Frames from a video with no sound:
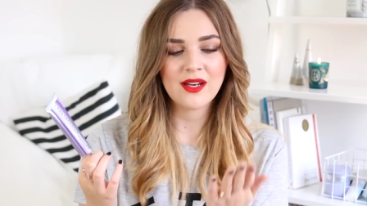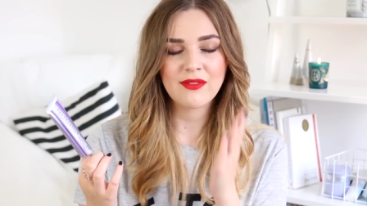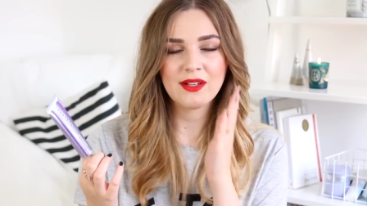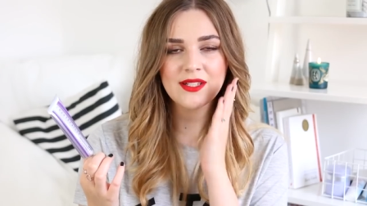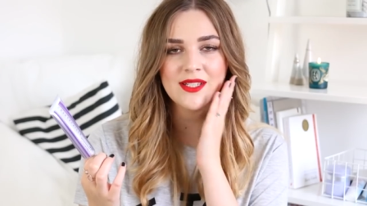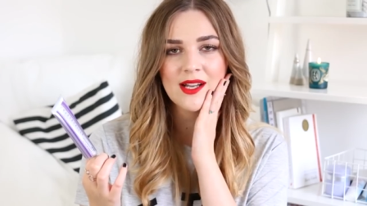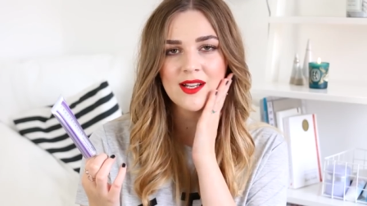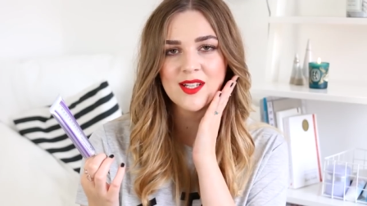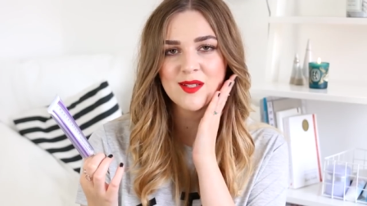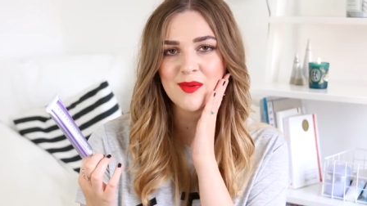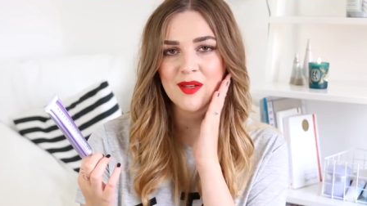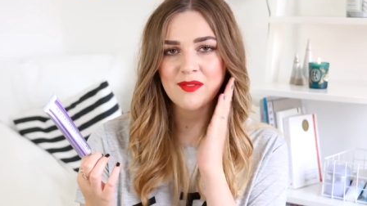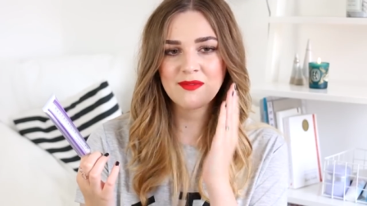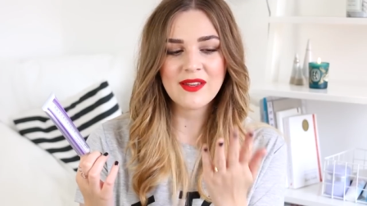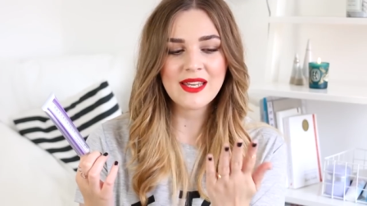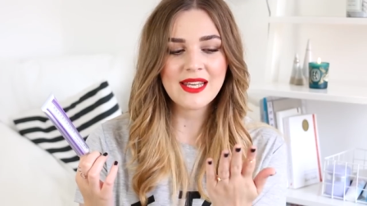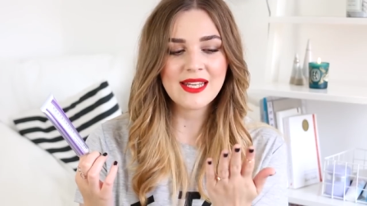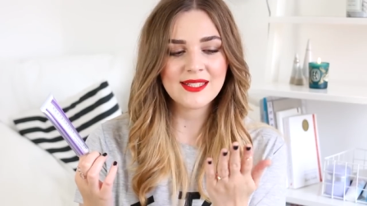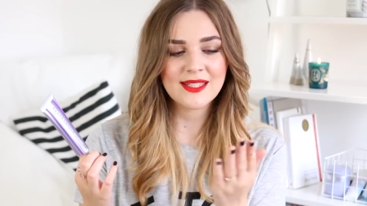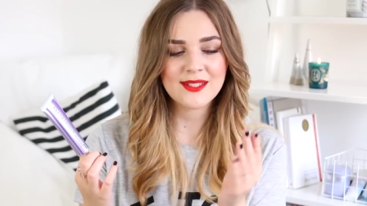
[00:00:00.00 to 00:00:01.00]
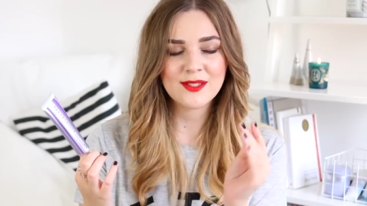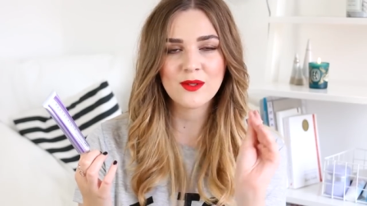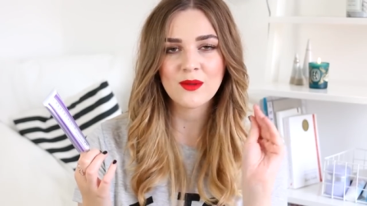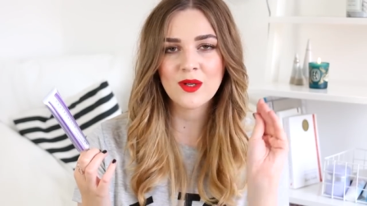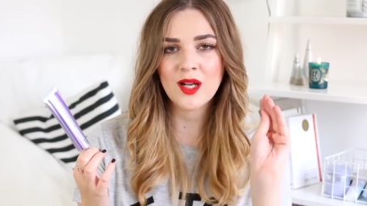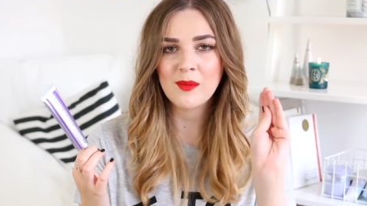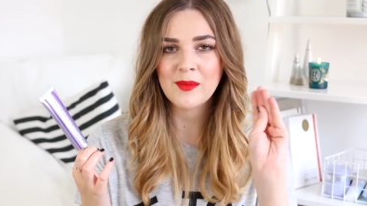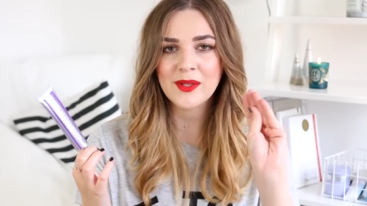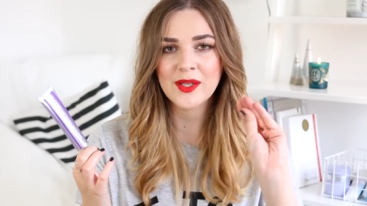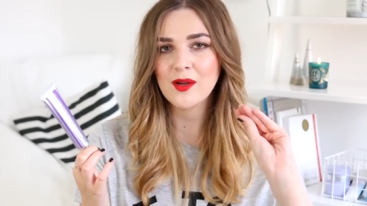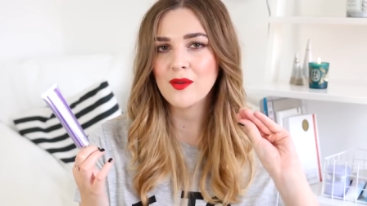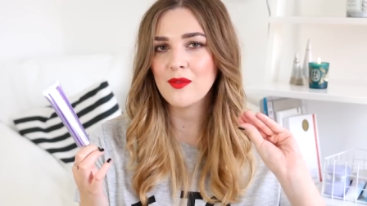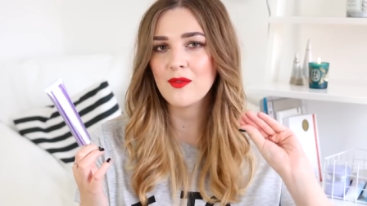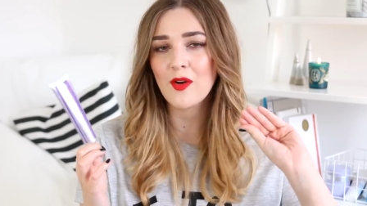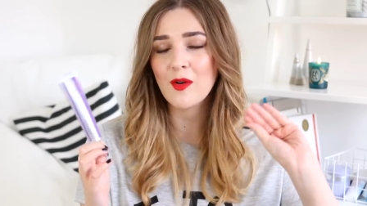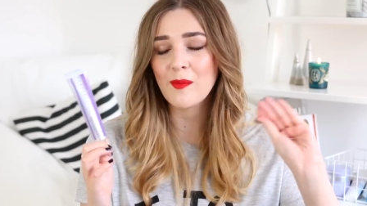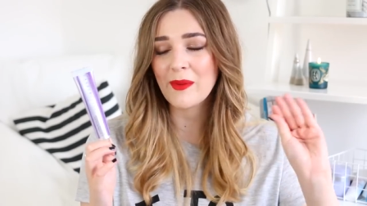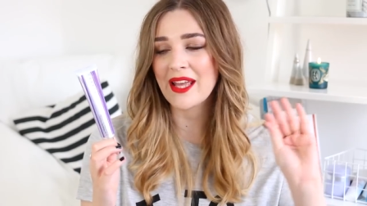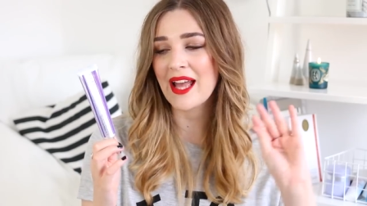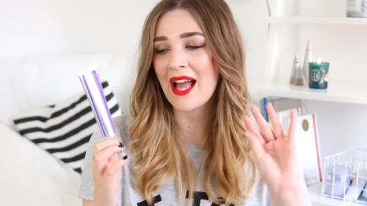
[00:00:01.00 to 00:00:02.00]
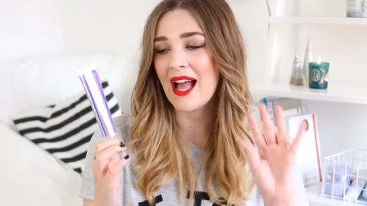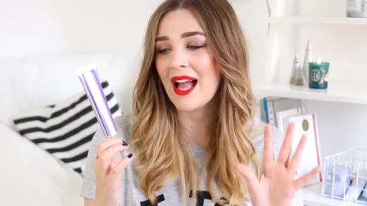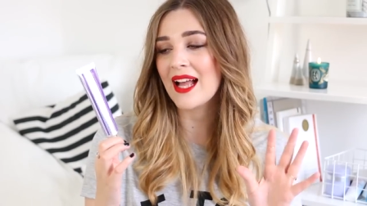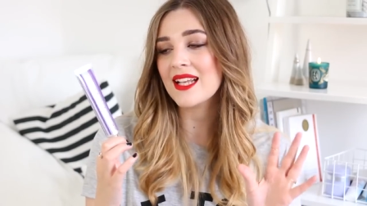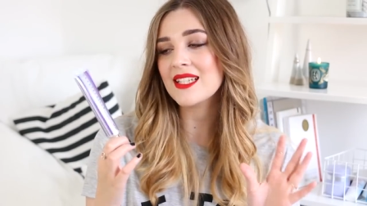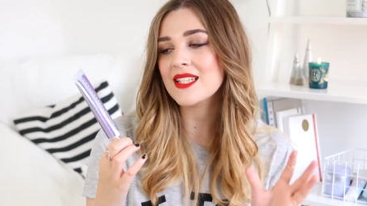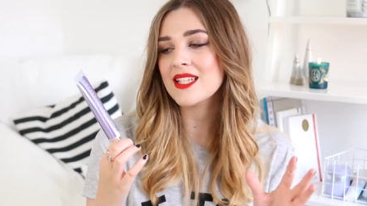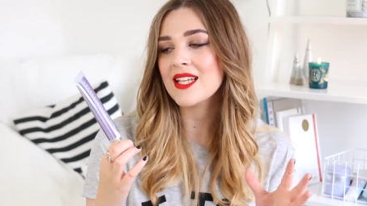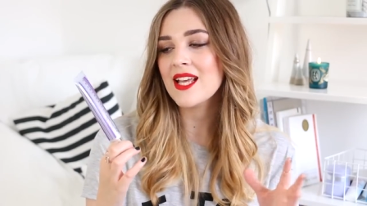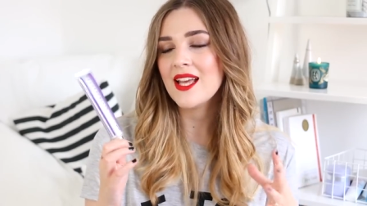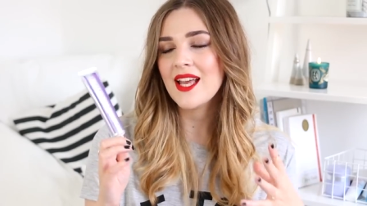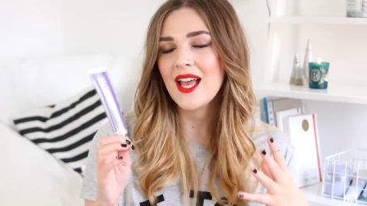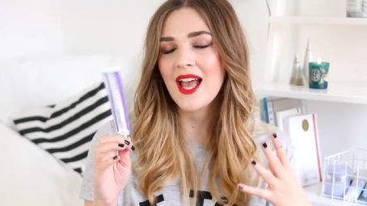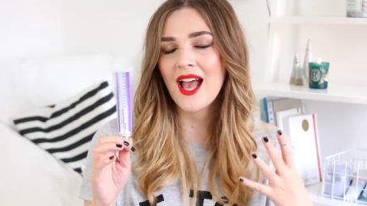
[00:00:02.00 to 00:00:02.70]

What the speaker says: If I touch my face, it's not coming off on my hand,